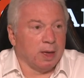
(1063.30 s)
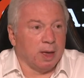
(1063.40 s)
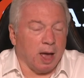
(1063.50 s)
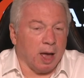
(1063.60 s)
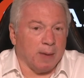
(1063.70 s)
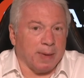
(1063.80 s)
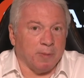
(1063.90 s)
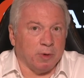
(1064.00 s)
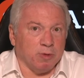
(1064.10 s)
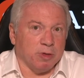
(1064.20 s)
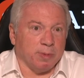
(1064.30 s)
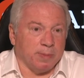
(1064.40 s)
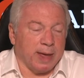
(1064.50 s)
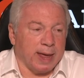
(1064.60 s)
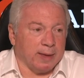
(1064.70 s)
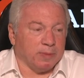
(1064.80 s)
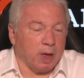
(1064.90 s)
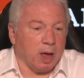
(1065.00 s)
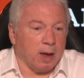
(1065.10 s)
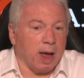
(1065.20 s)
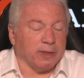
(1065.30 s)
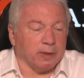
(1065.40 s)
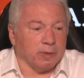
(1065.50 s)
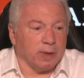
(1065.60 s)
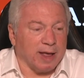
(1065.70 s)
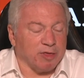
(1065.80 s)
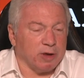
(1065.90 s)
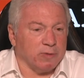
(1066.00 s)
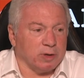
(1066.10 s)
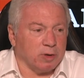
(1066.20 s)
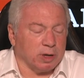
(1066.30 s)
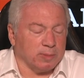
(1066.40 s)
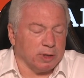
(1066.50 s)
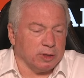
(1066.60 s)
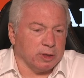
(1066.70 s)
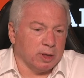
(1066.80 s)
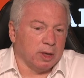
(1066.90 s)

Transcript: And we'll also prepare other ancillary documents.